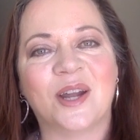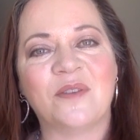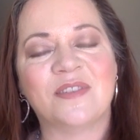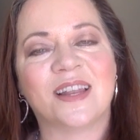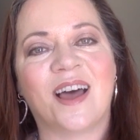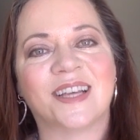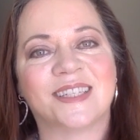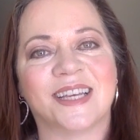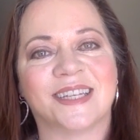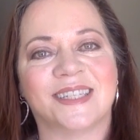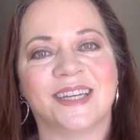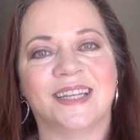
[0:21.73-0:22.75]
and over the last
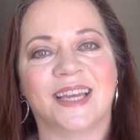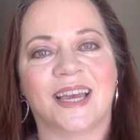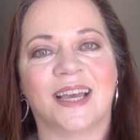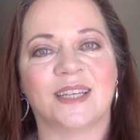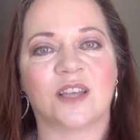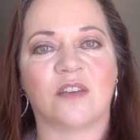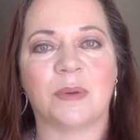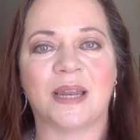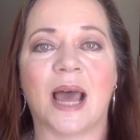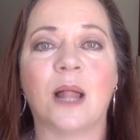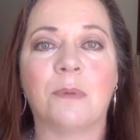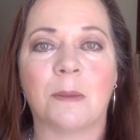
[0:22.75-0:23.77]
sixteen years I've
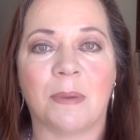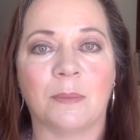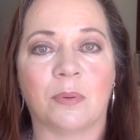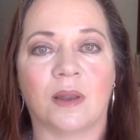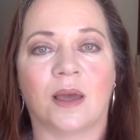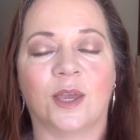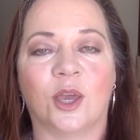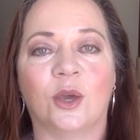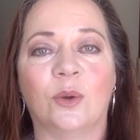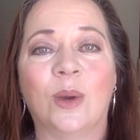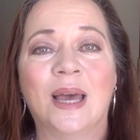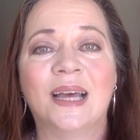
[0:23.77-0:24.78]
been helping people like
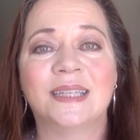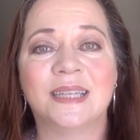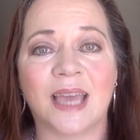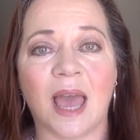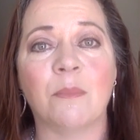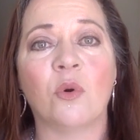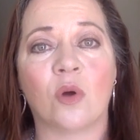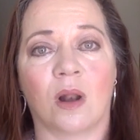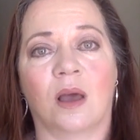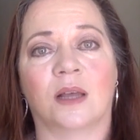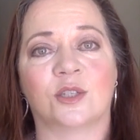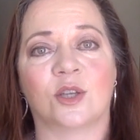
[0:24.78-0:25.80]
you to get more
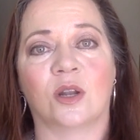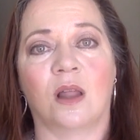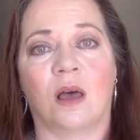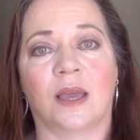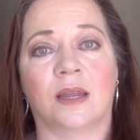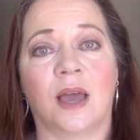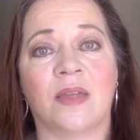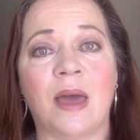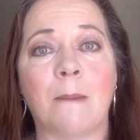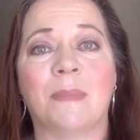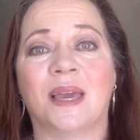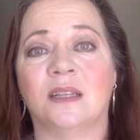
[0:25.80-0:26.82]
clients online, and
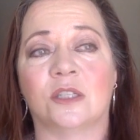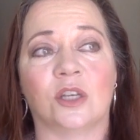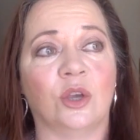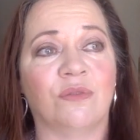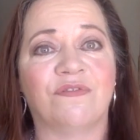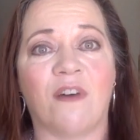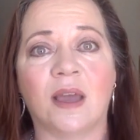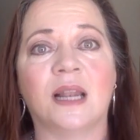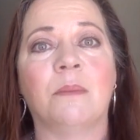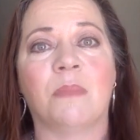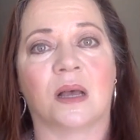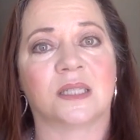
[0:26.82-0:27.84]
that means that you
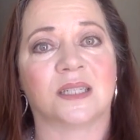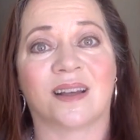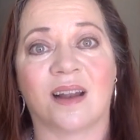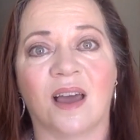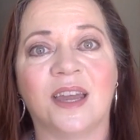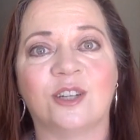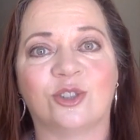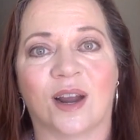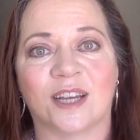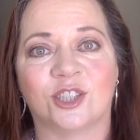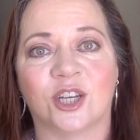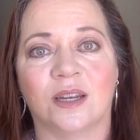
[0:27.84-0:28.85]
finally master client
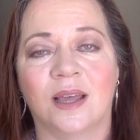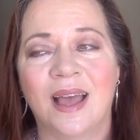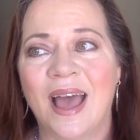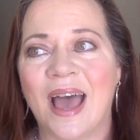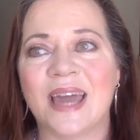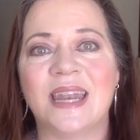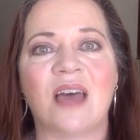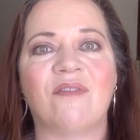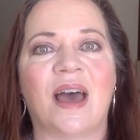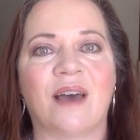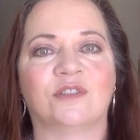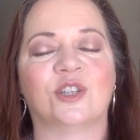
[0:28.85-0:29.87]
attraction and never
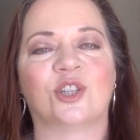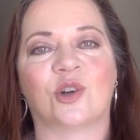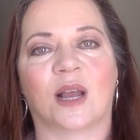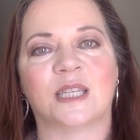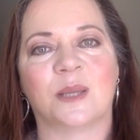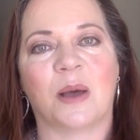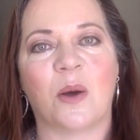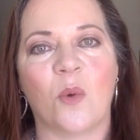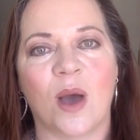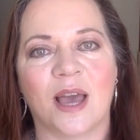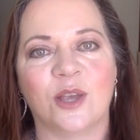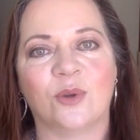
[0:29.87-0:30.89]
have to stress about
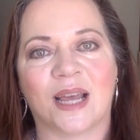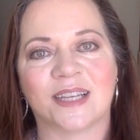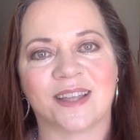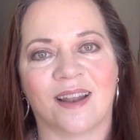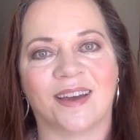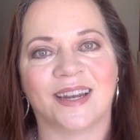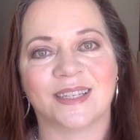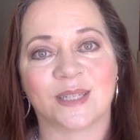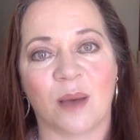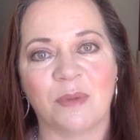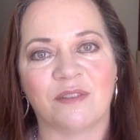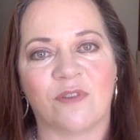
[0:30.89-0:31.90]
where your next client is
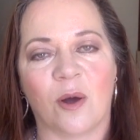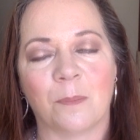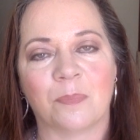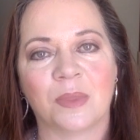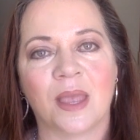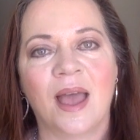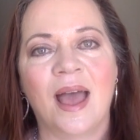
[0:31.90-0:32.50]
coming from.